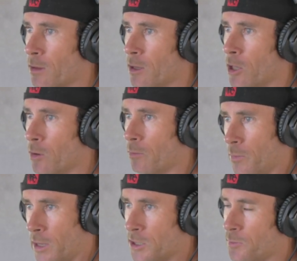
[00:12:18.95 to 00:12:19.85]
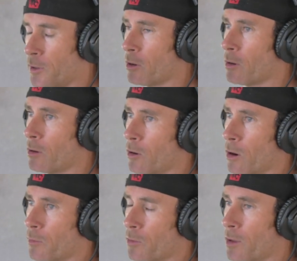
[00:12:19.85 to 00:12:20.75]
You know, because you put your
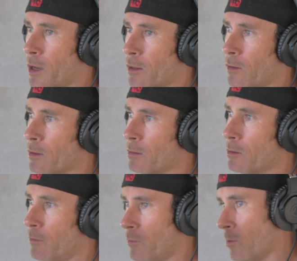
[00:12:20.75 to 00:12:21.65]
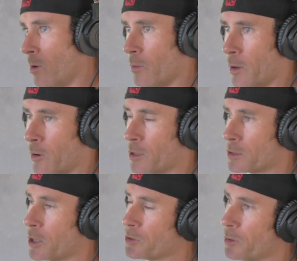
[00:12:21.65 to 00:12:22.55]
arm through the handle and you flew all the way across
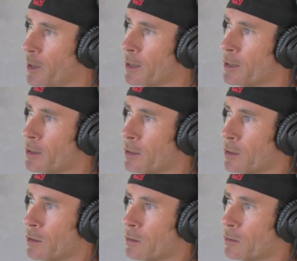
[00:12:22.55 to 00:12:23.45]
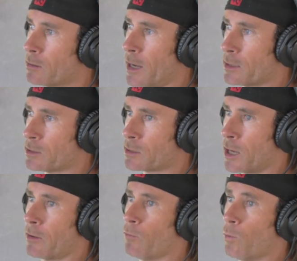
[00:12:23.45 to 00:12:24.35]
the country. But that's
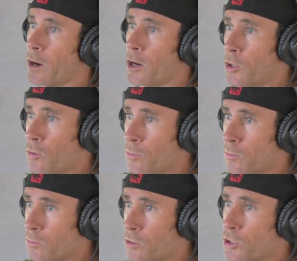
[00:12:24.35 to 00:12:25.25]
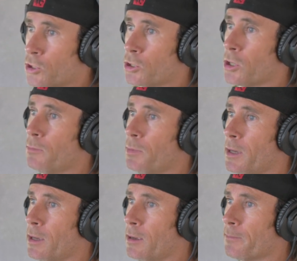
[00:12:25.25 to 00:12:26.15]
kind of where you should
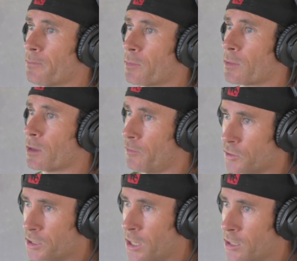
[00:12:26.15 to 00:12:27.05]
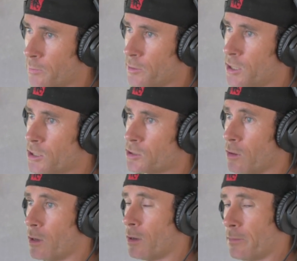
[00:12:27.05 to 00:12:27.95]
be if you're skiing to your potential.